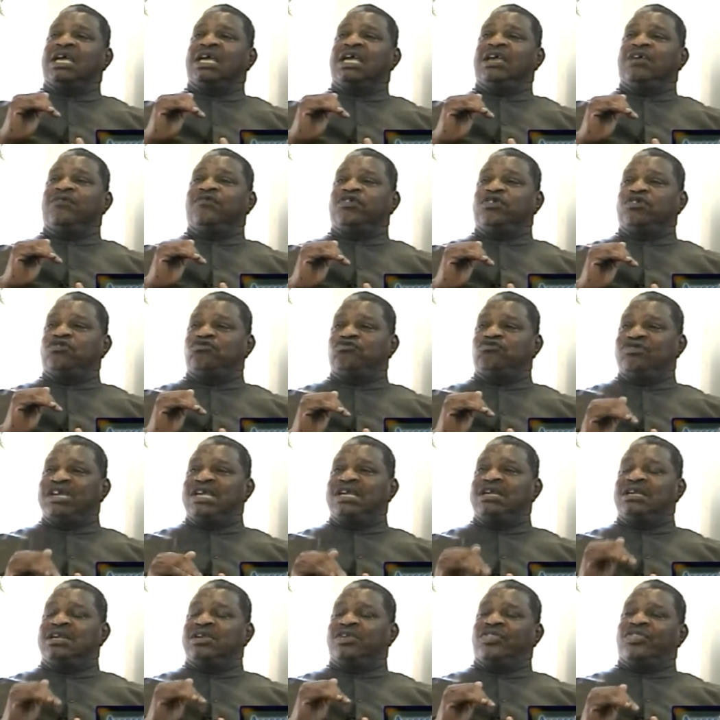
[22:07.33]
If you
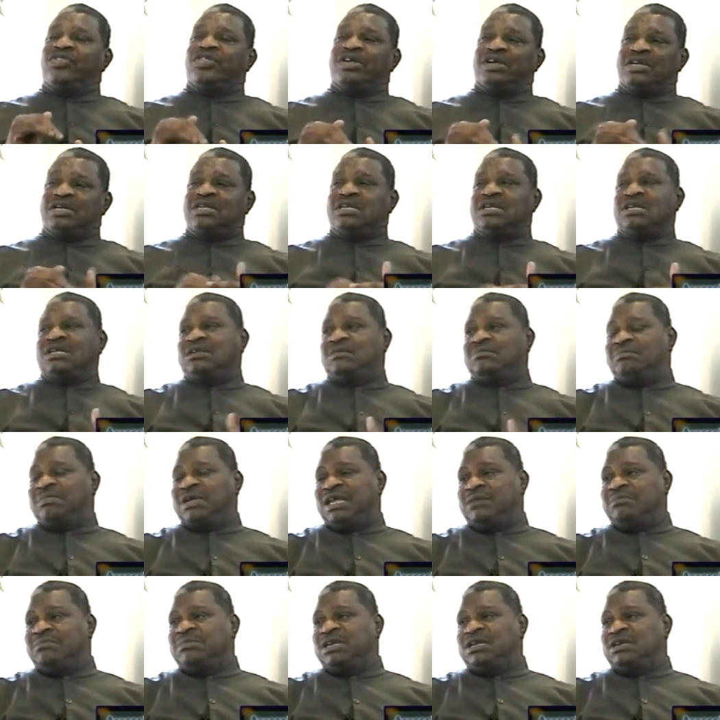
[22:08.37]
read the 13th
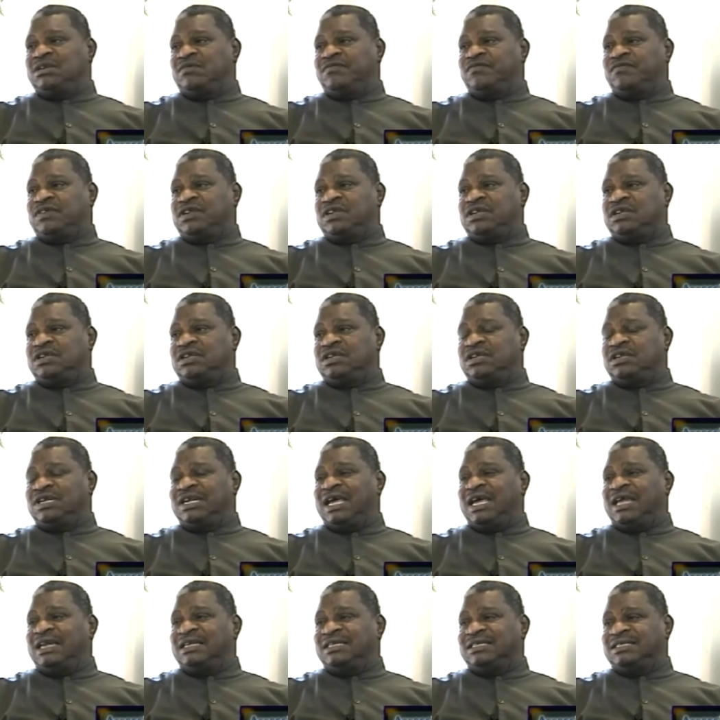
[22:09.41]
Amendment of the
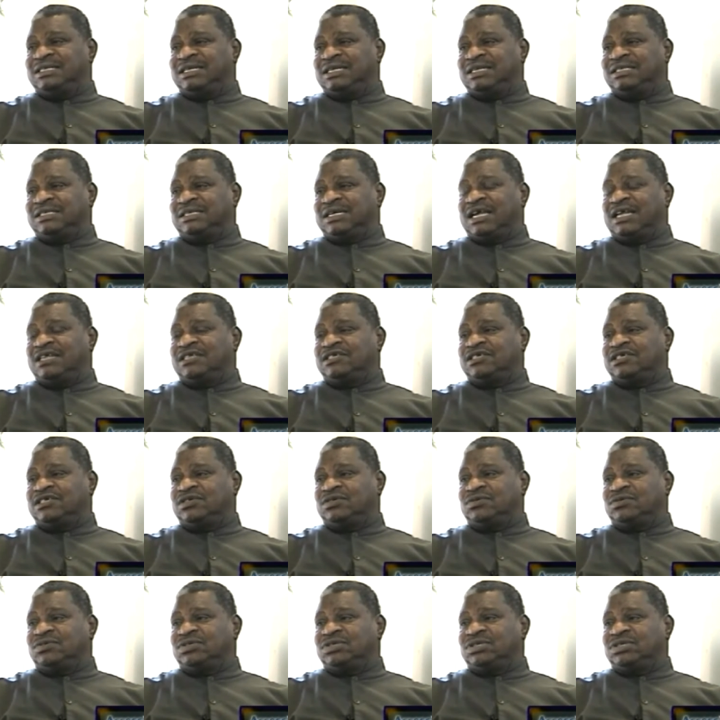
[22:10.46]
United States
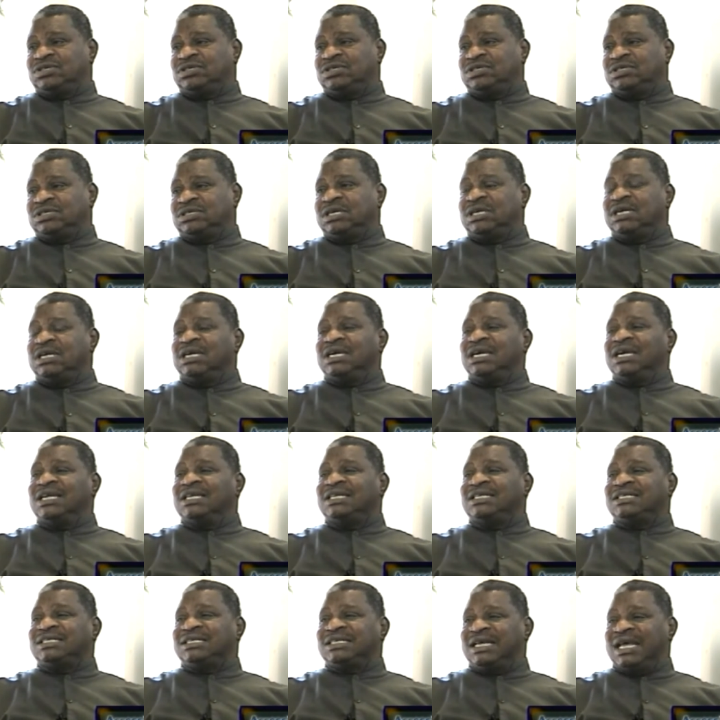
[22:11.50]
Constitution,
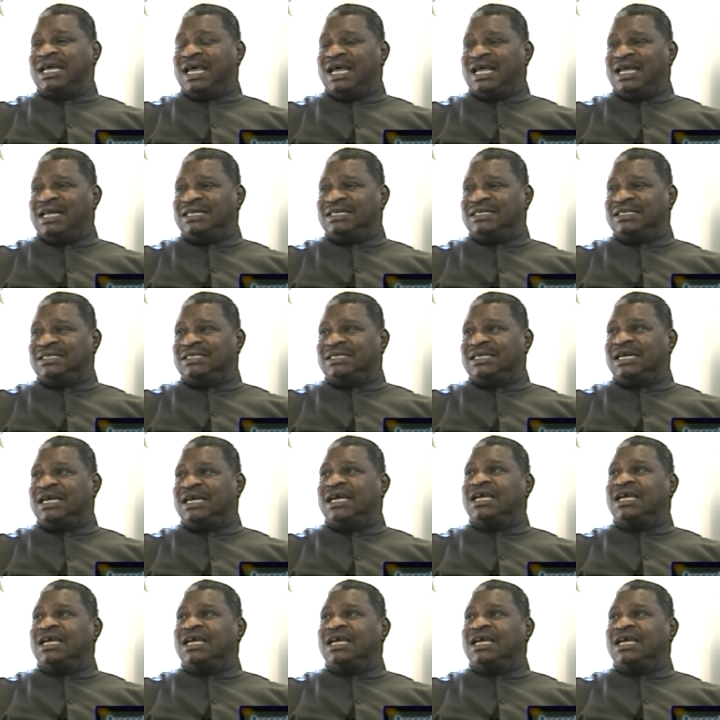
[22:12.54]
it says,